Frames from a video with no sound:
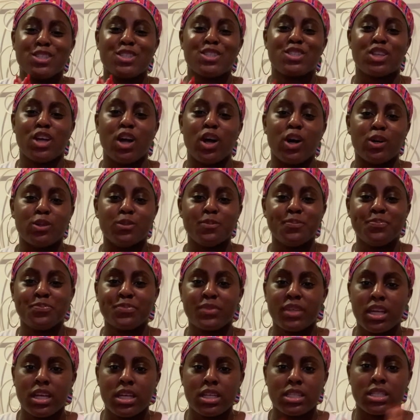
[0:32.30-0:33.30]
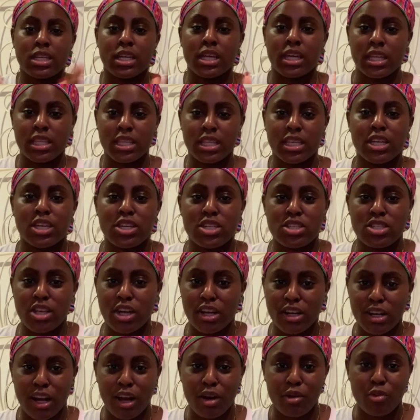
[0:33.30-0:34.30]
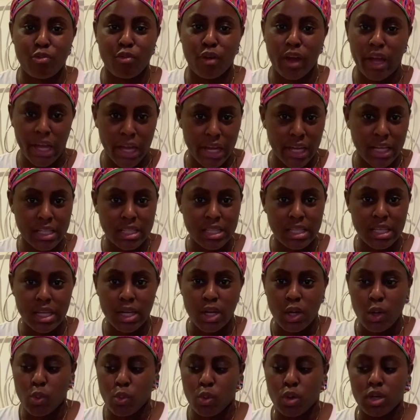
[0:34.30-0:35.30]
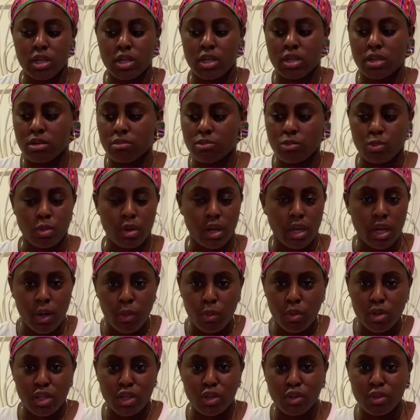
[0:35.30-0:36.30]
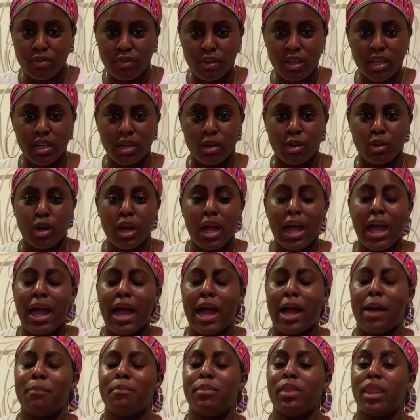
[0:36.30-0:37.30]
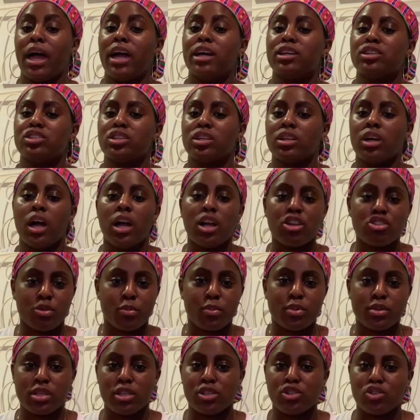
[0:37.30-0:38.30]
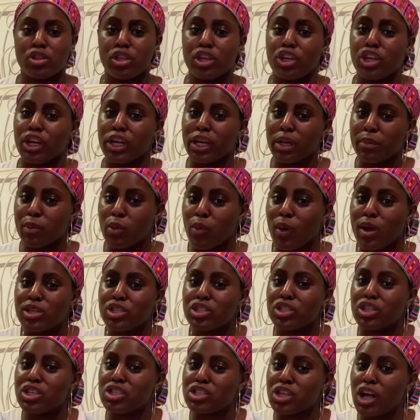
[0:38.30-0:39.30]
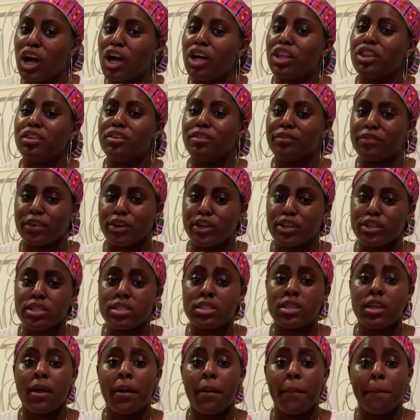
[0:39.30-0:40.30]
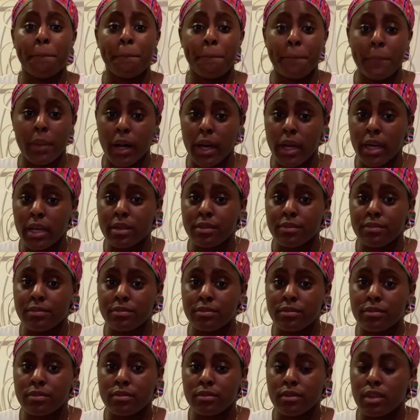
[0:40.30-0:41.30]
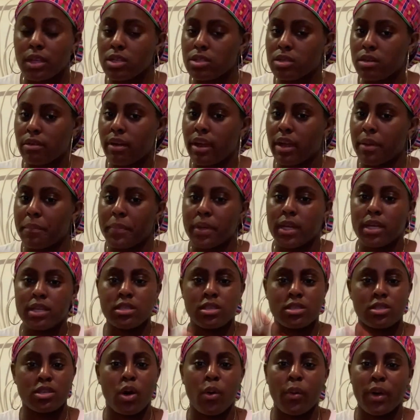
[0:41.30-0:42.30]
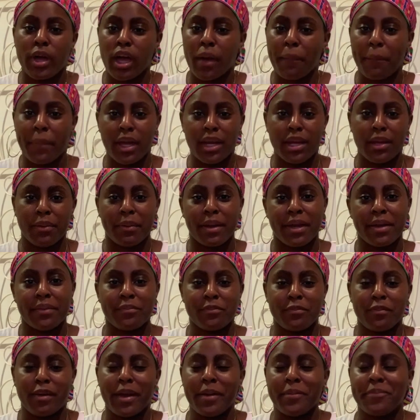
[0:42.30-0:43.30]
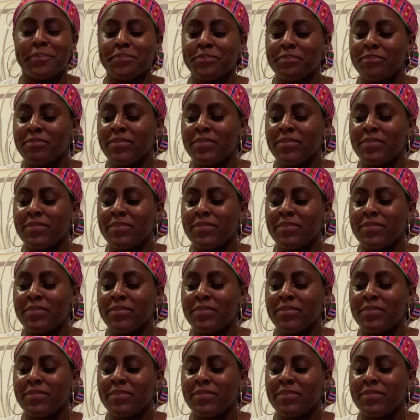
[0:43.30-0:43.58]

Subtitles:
So, to get the year started out right, we're here with a new video. I'm not 100% sure that you're going to be watching this on the 1st, but it's all right because it's going up anyway, right?